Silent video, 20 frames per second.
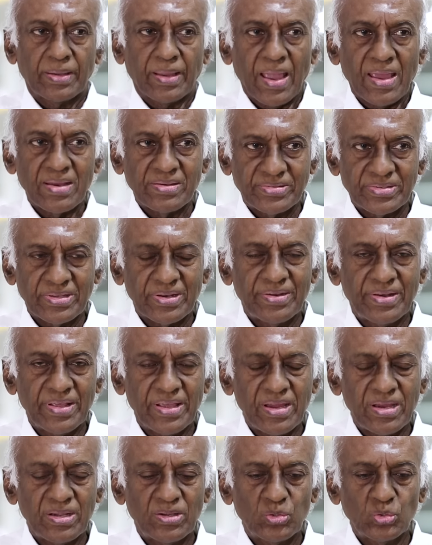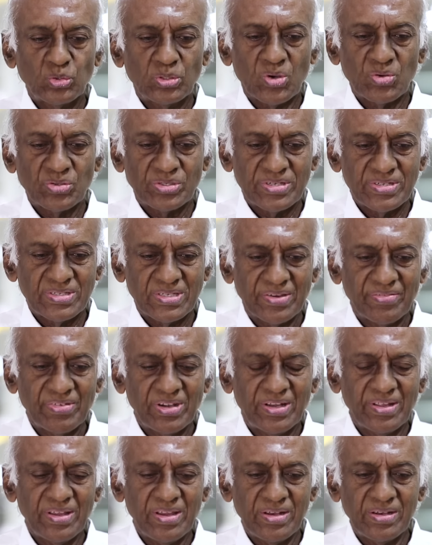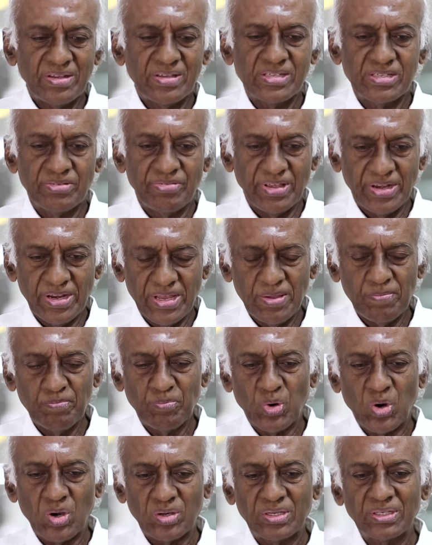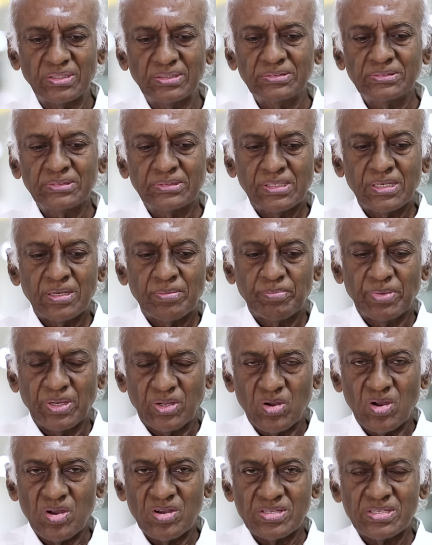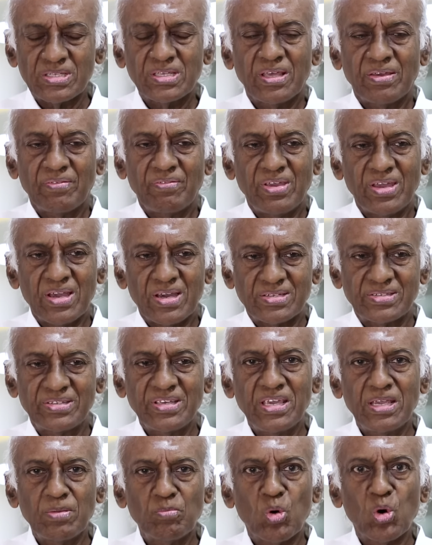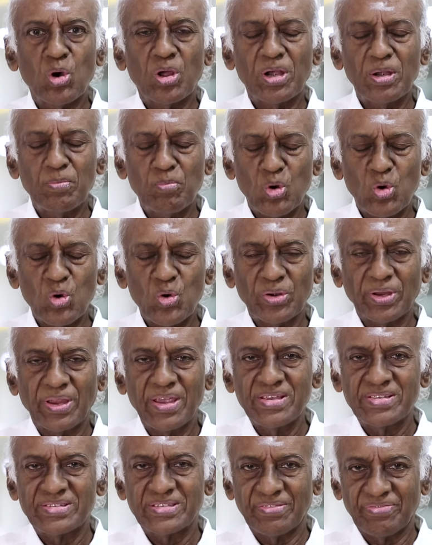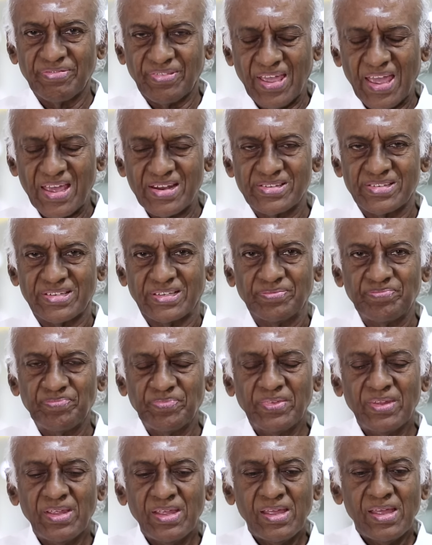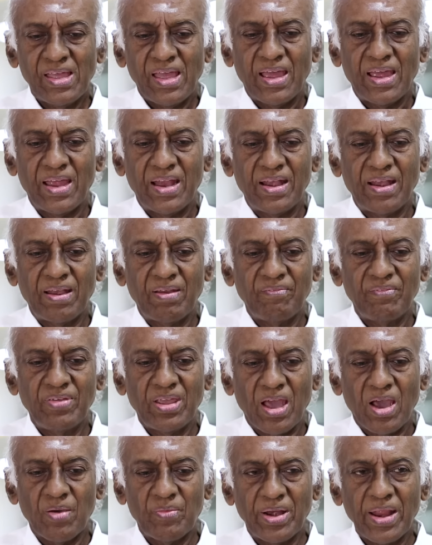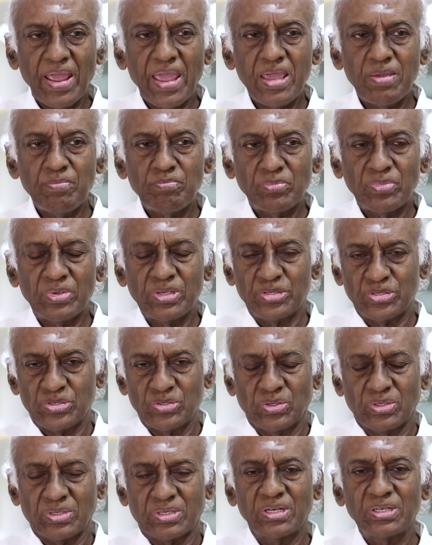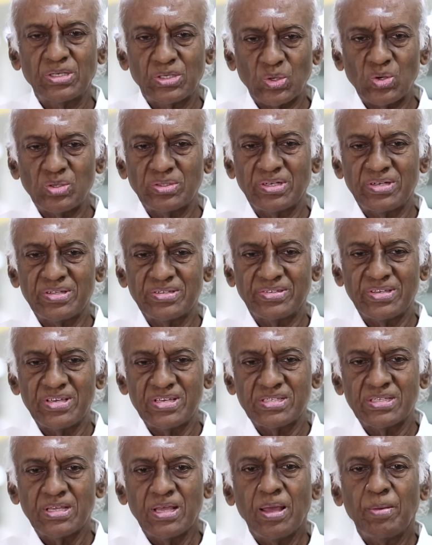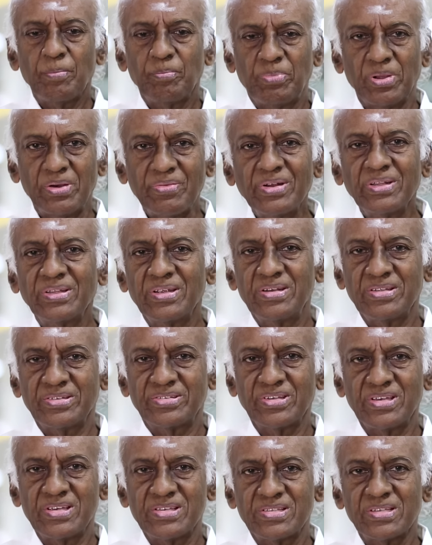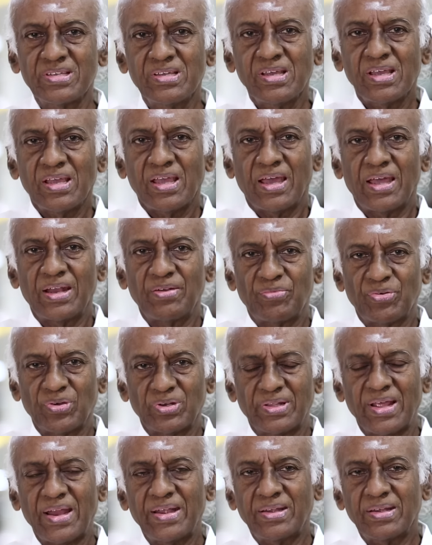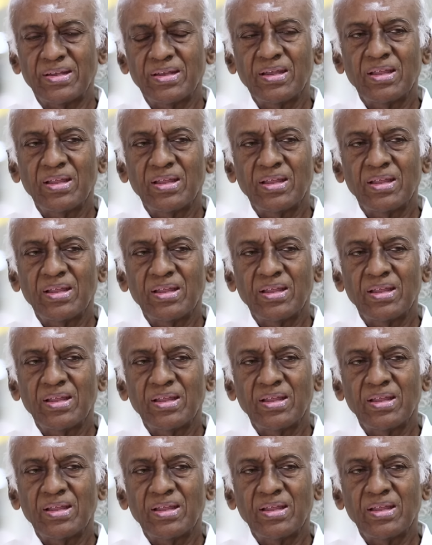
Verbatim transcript: Cancer Day 2017 is very important because we are seeing more and more cases of cancer and our aim is to control the disease prevent the disease and for that